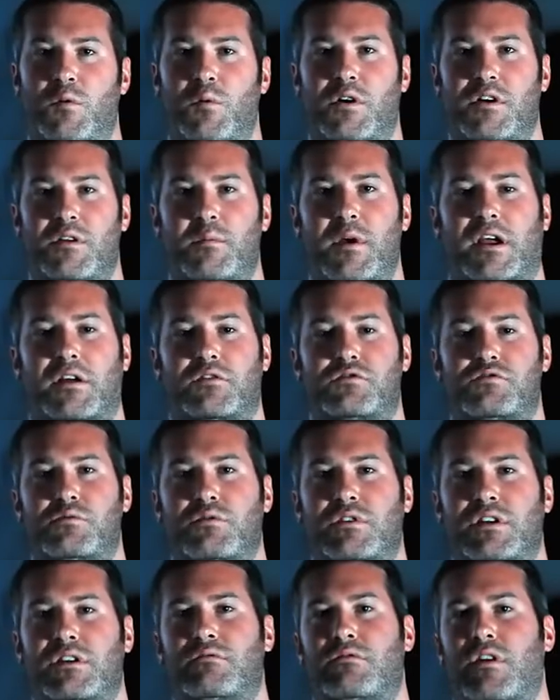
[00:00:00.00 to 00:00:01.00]
we wanted to make a
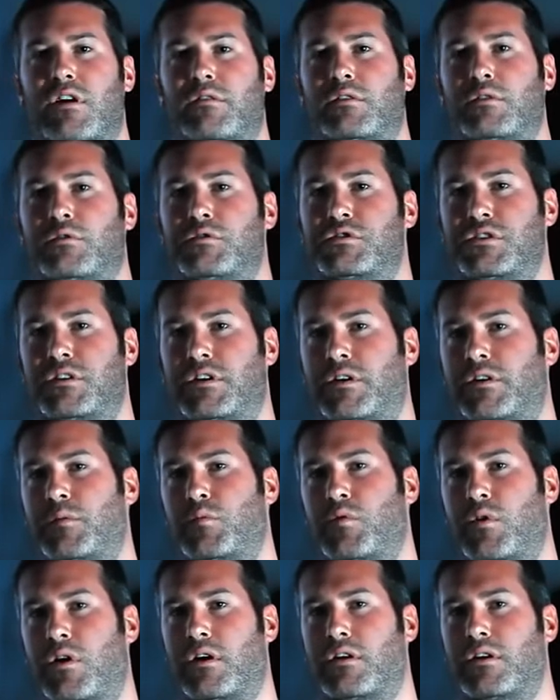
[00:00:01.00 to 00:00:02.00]
truly
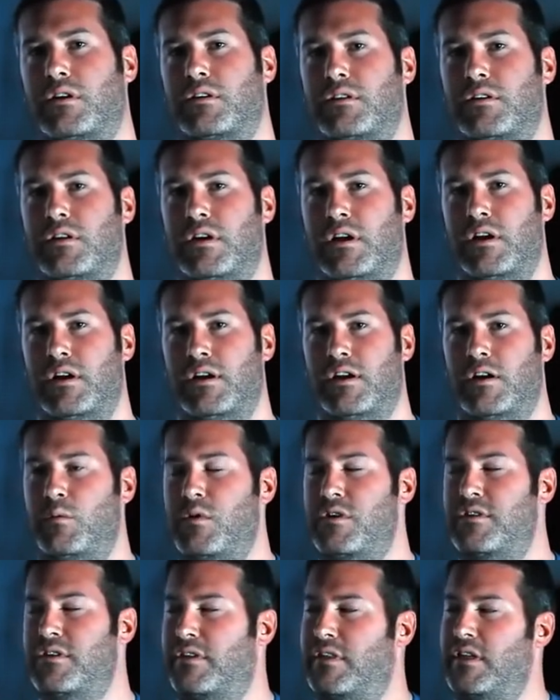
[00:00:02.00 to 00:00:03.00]
revolutionary product.
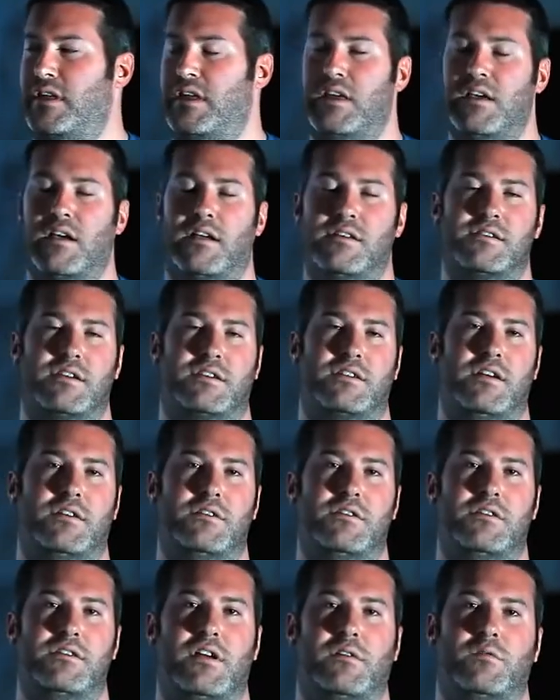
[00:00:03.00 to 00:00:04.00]
And we think the EON
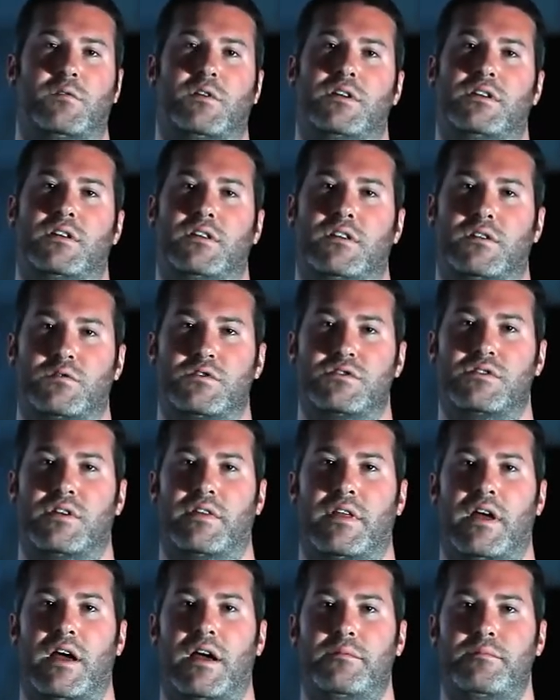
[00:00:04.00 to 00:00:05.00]
600 definitely delivers
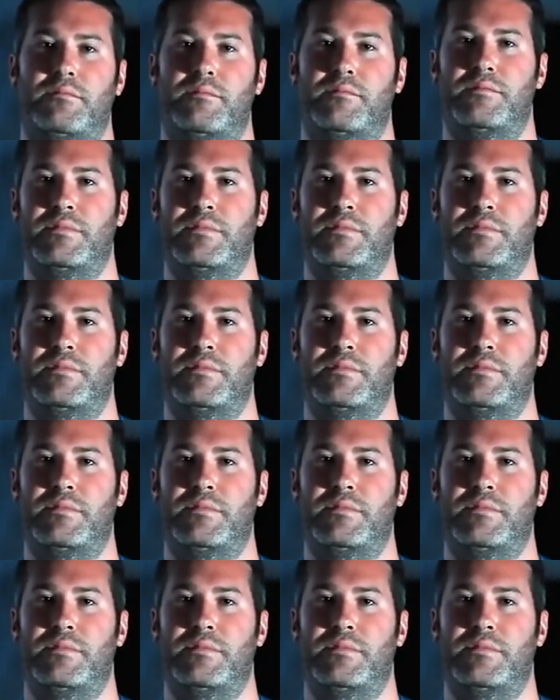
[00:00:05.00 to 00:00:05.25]
on that.